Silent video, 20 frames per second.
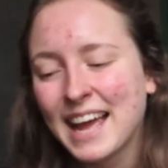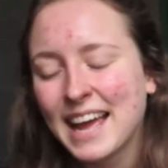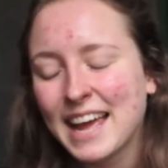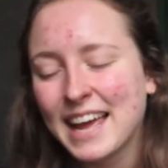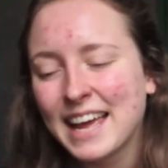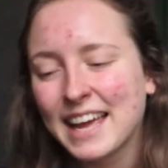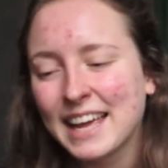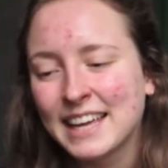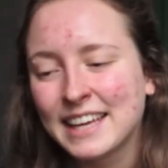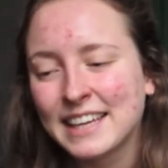
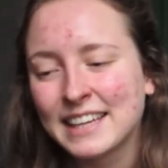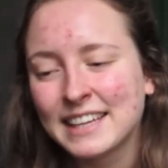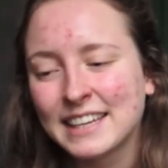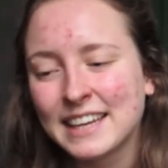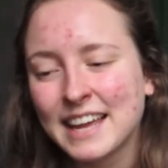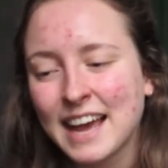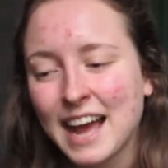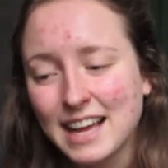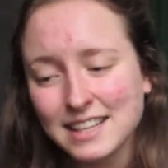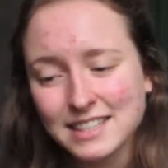
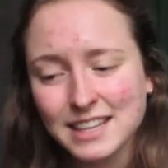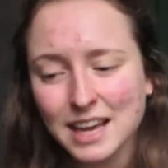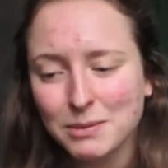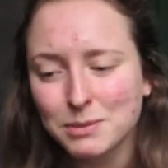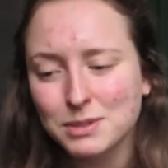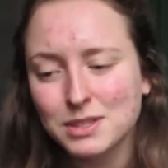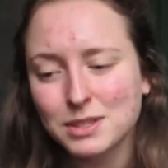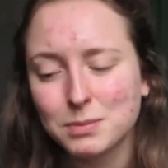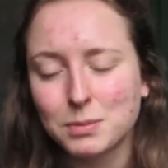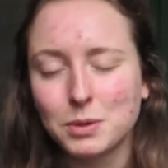And as I
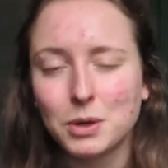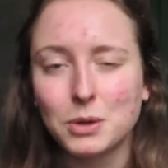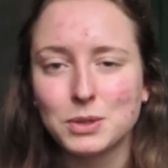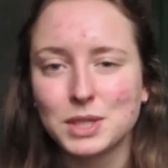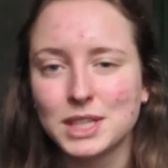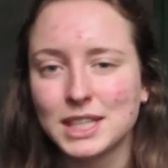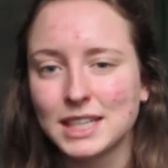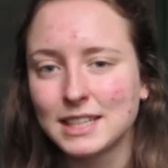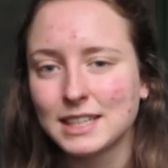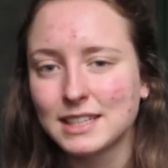was
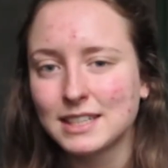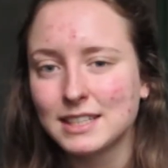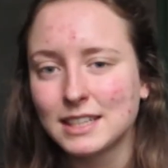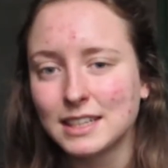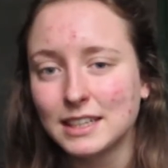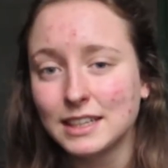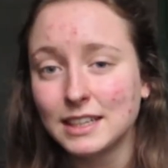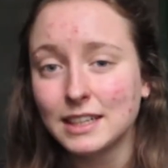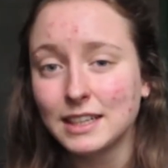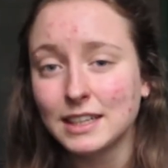approaching the
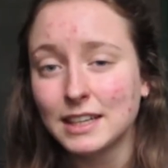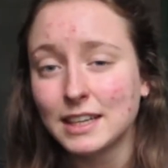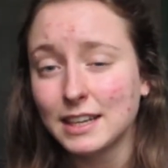city,